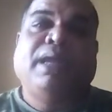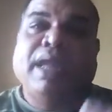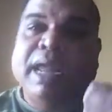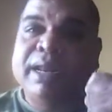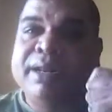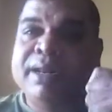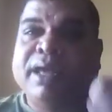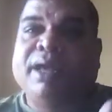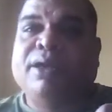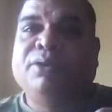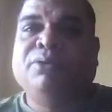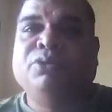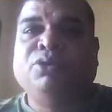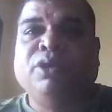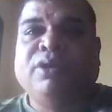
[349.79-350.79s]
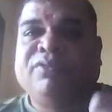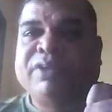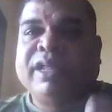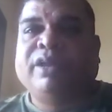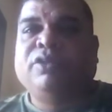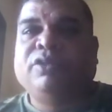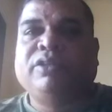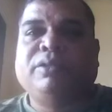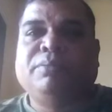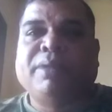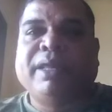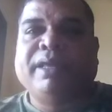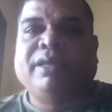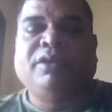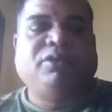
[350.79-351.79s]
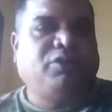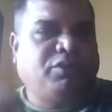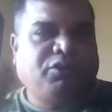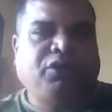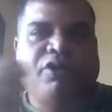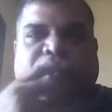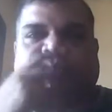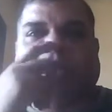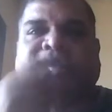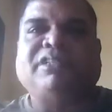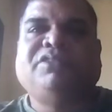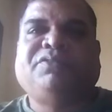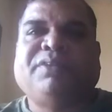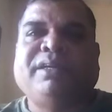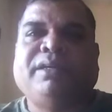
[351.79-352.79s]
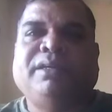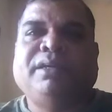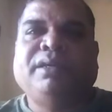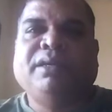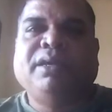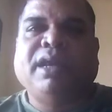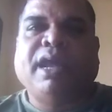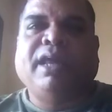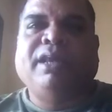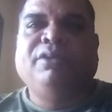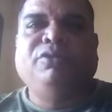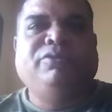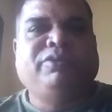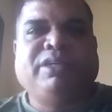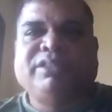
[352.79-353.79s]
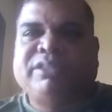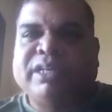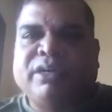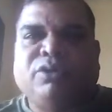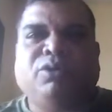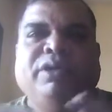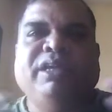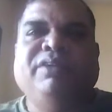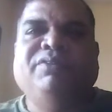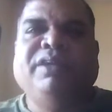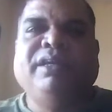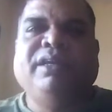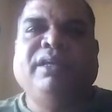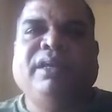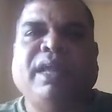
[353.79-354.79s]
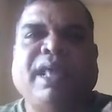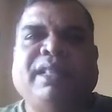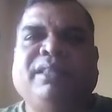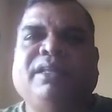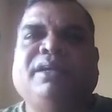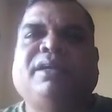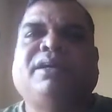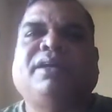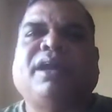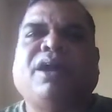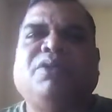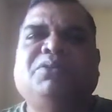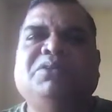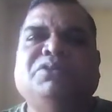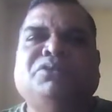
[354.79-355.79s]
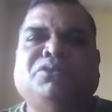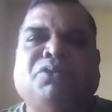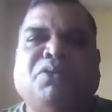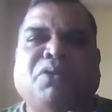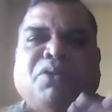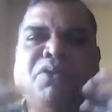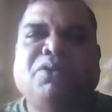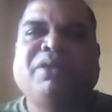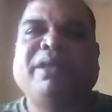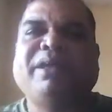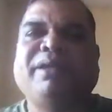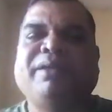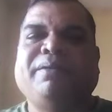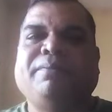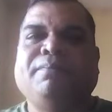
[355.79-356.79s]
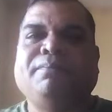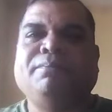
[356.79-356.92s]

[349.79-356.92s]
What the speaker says: And now you have taken on the mic, you're on hands-free, and you just said good evening, and the crowd is roaring.